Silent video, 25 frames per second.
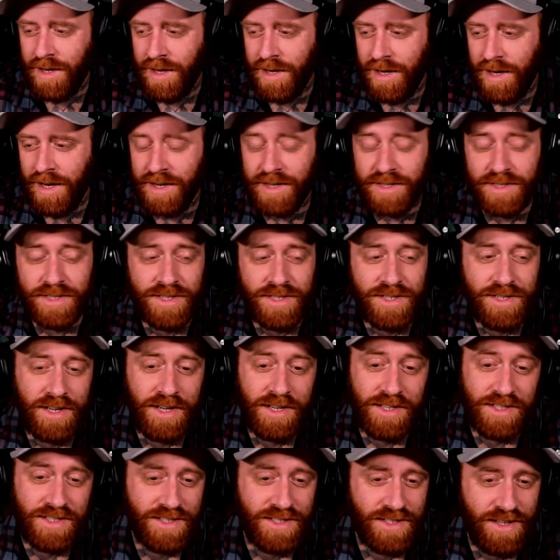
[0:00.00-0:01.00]
And it's
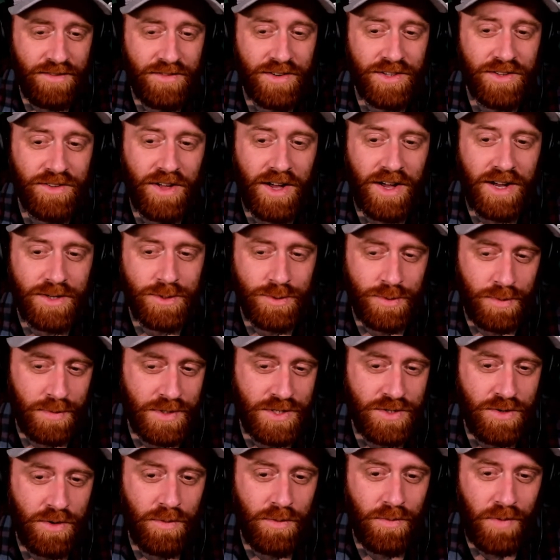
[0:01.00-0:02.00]
7 o'clock, so I'm gonna
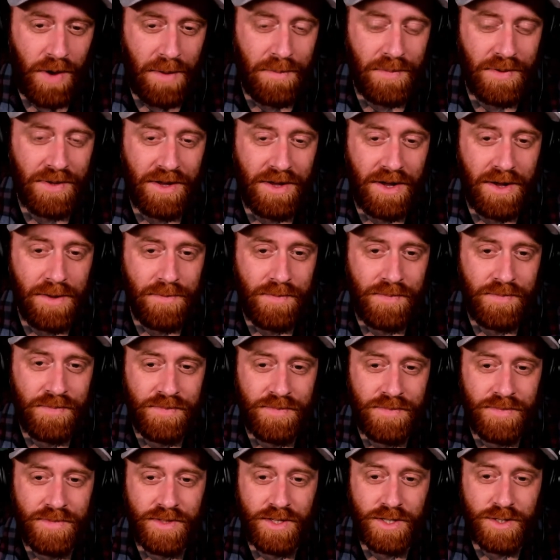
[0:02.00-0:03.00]
start wrapping up.
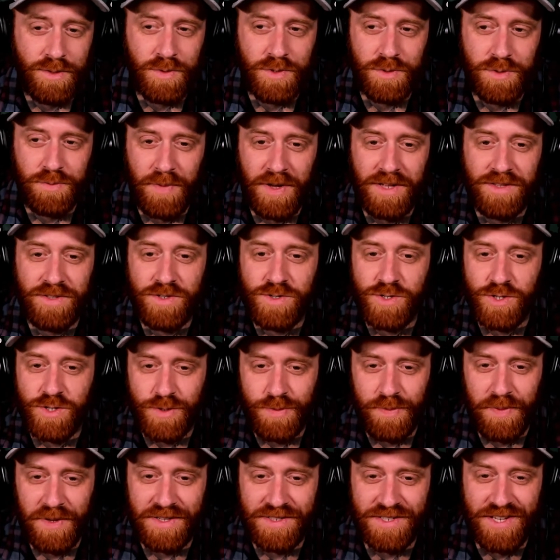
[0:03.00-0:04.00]
This was meant to
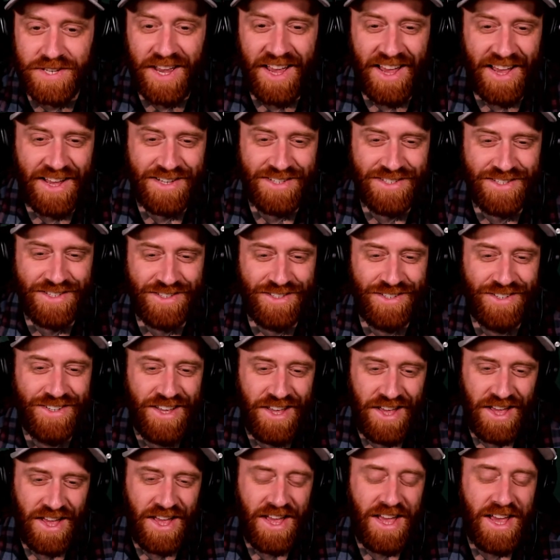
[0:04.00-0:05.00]
just be a test,
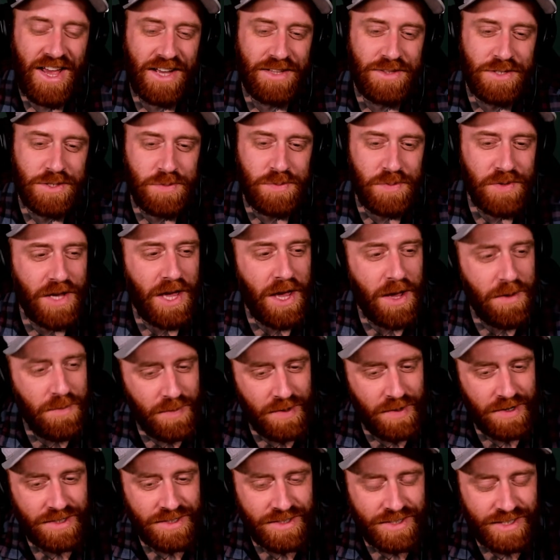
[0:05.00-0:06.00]
and this
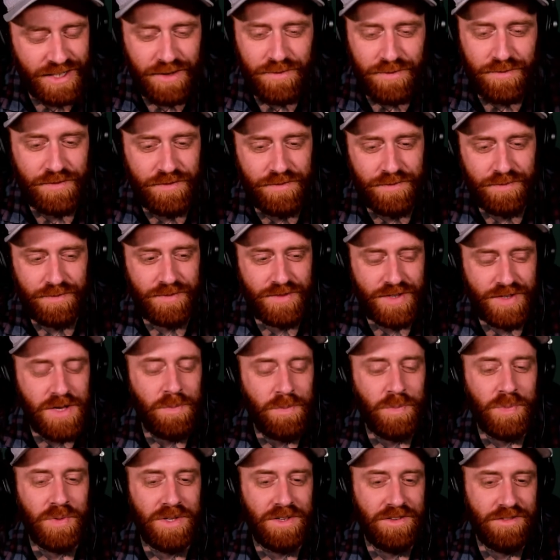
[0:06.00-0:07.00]
became
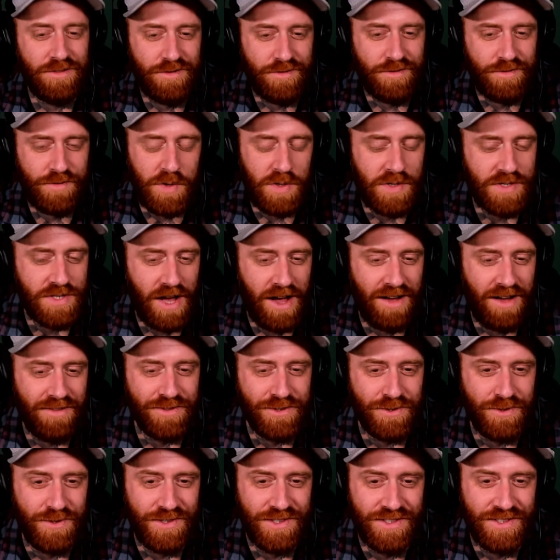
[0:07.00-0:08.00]
deeply
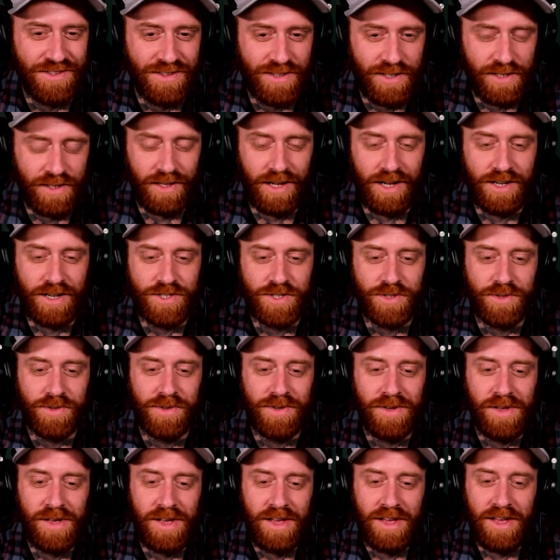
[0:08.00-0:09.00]
philosophical and
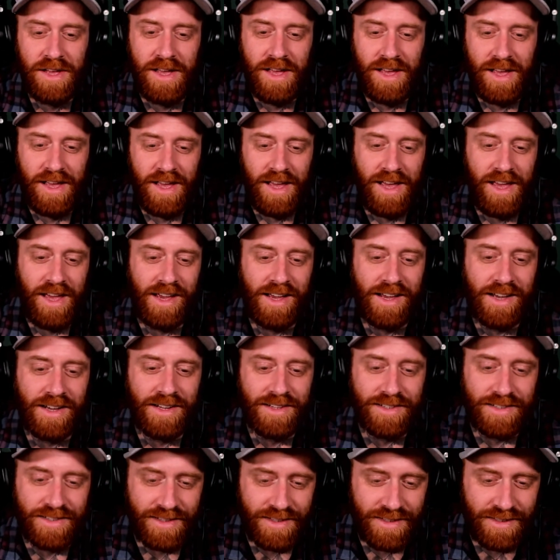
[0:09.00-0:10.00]
theological,
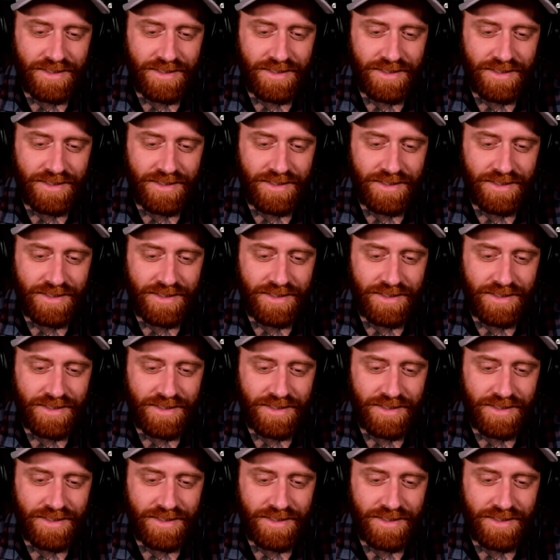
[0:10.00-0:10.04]
and